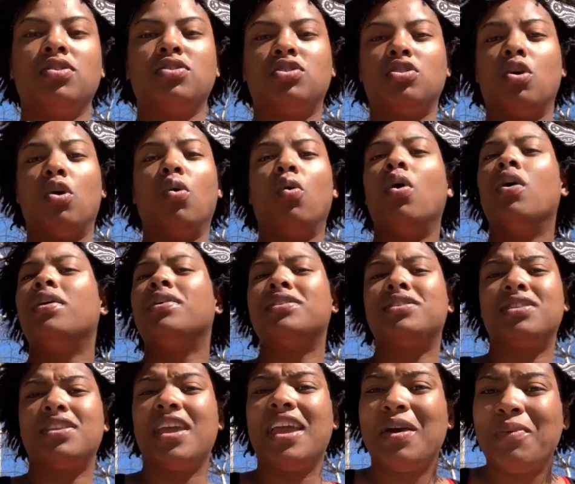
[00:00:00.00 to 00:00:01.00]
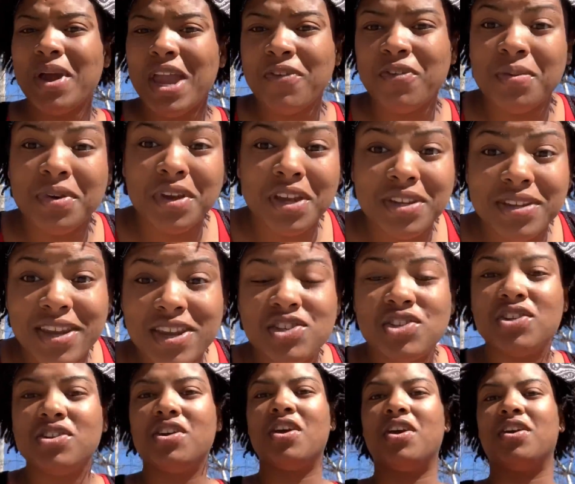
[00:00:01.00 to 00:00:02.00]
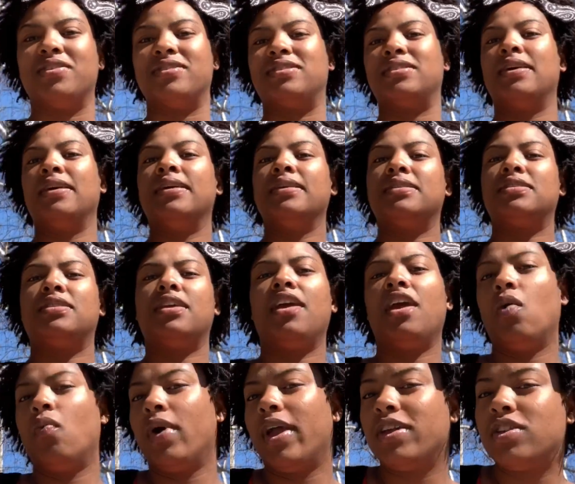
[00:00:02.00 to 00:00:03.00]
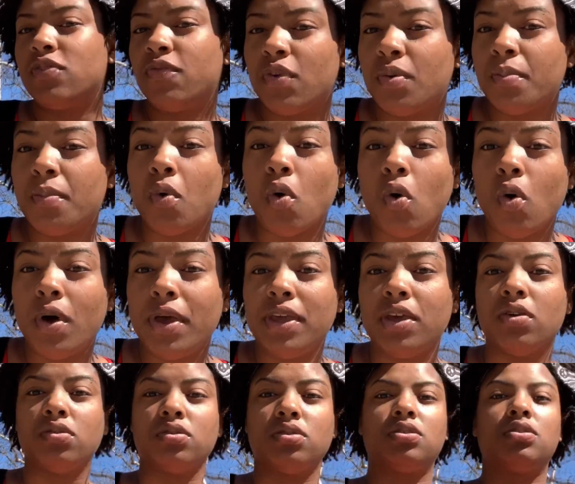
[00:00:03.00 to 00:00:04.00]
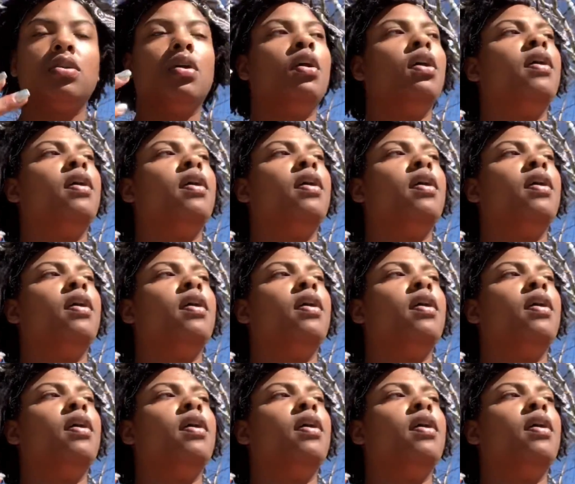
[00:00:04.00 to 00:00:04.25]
So stay away from conditioners. Stay away from oils.